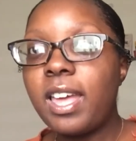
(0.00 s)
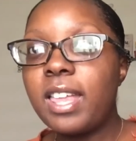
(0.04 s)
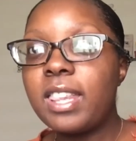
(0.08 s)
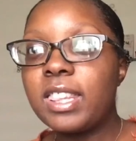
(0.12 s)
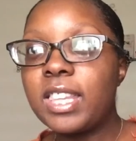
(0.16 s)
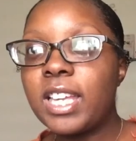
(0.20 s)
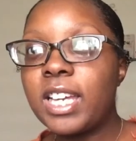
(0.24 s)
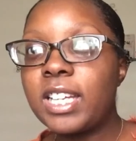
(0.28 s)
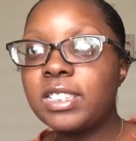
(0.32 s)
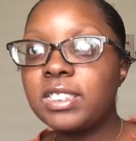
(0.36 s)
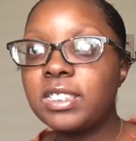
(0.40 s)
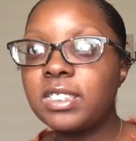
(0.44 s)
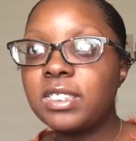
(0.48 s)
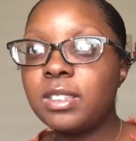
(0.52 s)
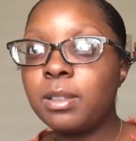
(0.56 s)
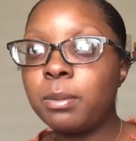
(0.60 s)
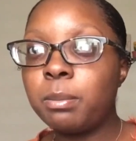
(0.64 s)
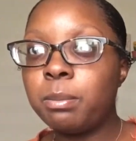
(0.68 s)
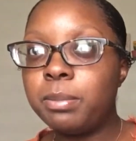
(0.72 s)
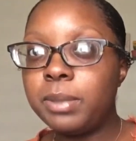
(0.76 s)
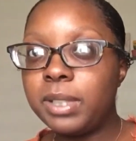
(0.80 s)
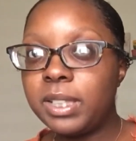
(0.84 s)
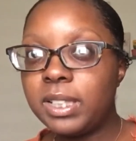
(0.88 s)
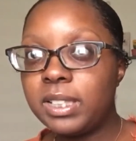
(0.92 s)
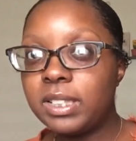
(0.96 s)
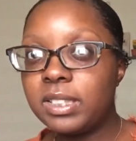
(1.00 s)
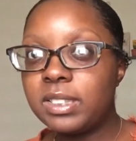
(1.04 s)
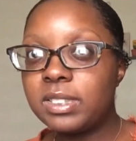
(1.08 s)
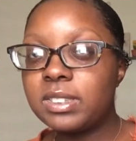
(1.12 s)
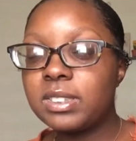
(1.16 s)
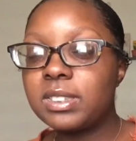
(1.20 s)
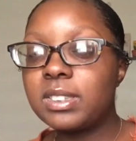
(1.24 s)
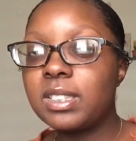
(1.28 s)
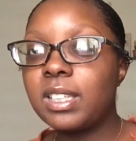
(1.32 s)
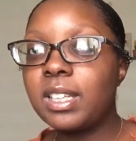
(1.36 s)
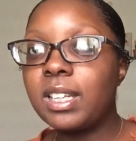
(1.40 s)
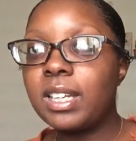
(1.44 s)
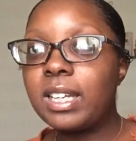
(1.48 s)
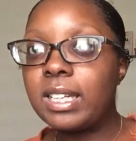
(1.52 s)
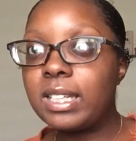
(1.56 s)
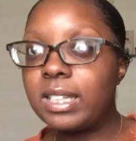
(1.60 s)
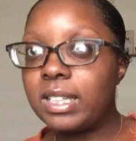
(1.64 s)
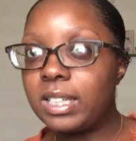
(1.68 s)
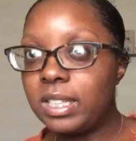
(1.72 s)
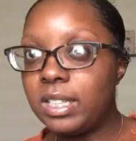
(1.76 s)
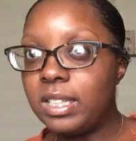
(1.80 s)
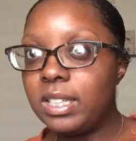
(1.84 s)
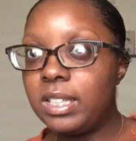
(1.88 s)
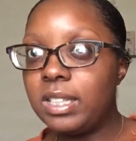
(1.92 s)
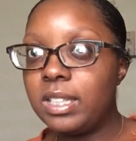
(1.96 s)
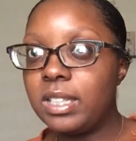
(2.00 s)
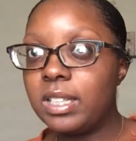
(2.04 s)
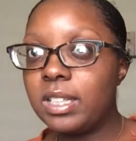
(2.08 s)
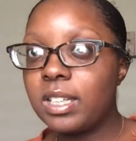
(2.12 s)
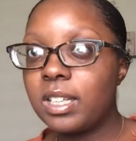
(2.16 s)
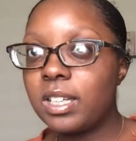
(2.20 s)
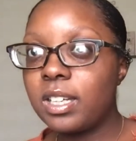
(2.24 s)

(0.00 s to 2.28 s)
That's the biggest key